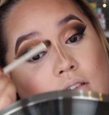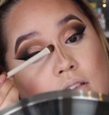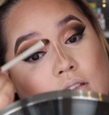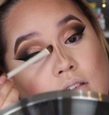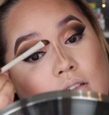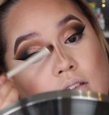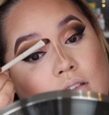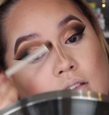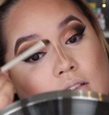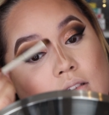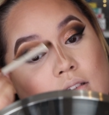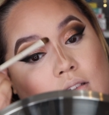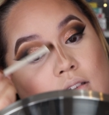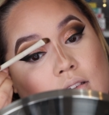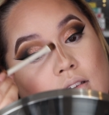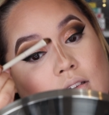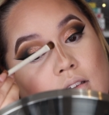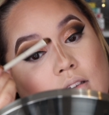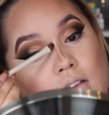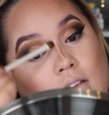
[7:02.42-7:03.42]
understood
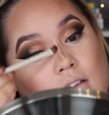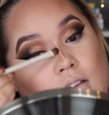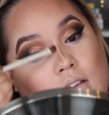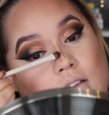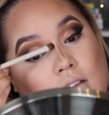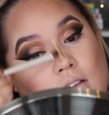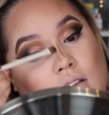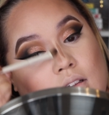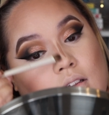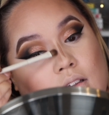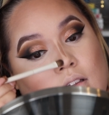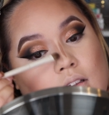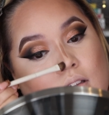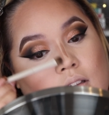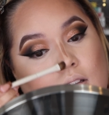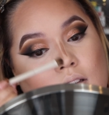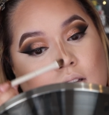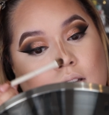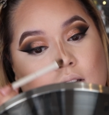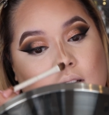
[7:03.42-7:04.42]
what the vision was when
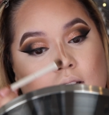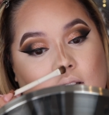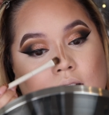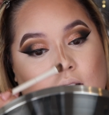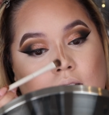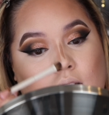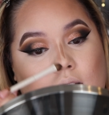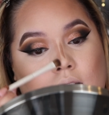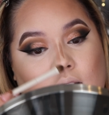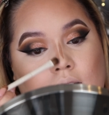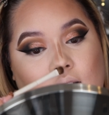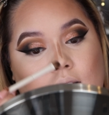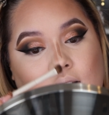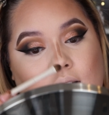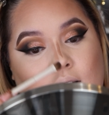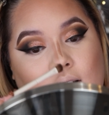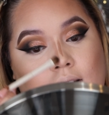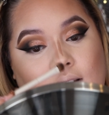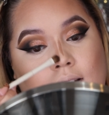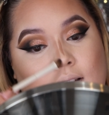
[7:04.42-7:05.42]
he made these
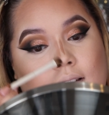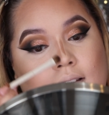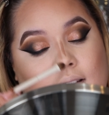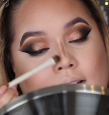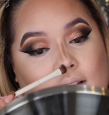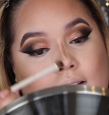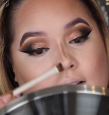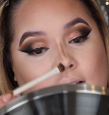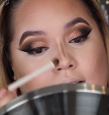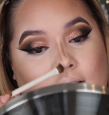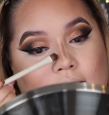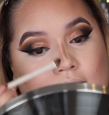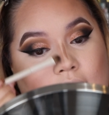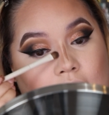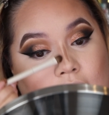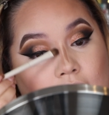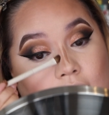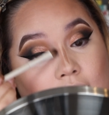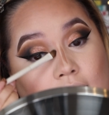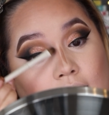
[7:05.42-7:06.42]
brushes. I'm
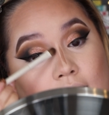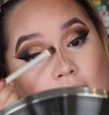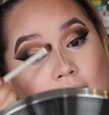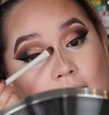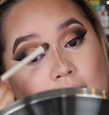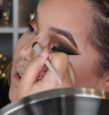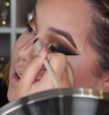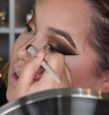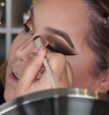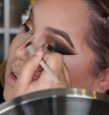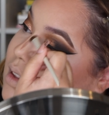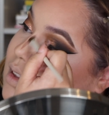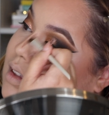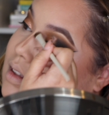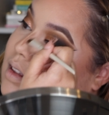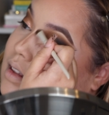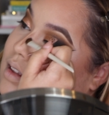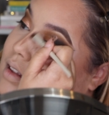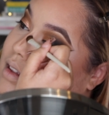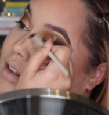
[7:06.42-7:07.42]
just not used to
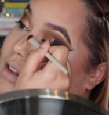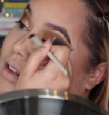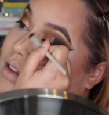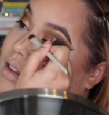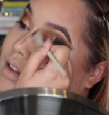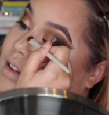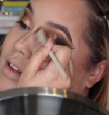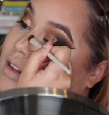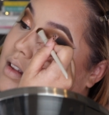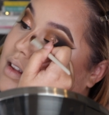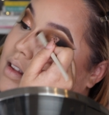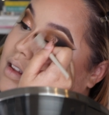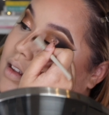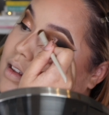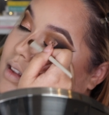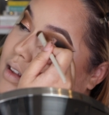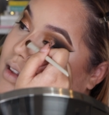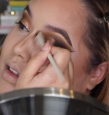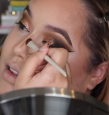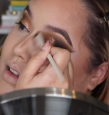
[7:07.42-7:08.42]
these kinds of
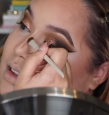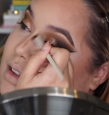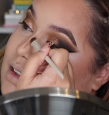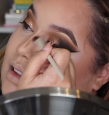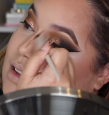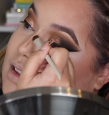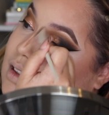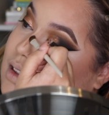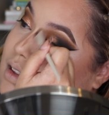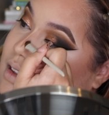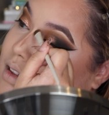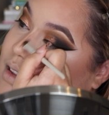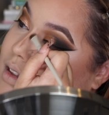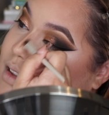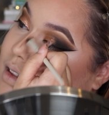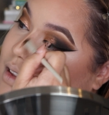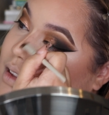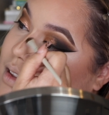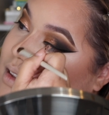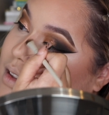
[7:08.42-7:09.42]
brushes being so,
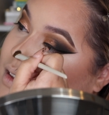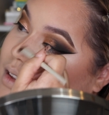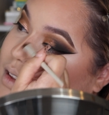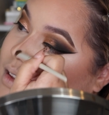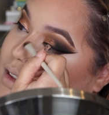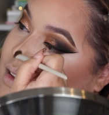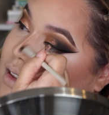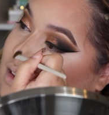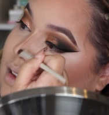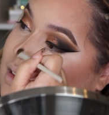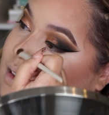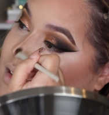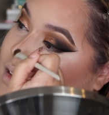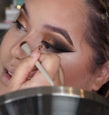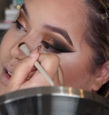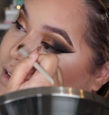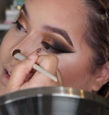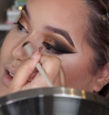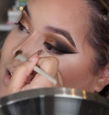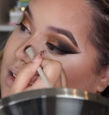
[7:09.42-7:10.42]

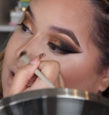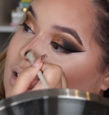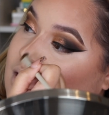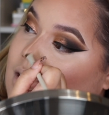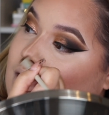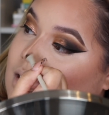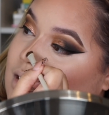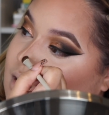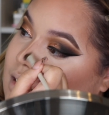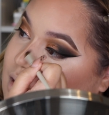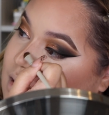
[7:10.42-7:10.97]
I don't want to say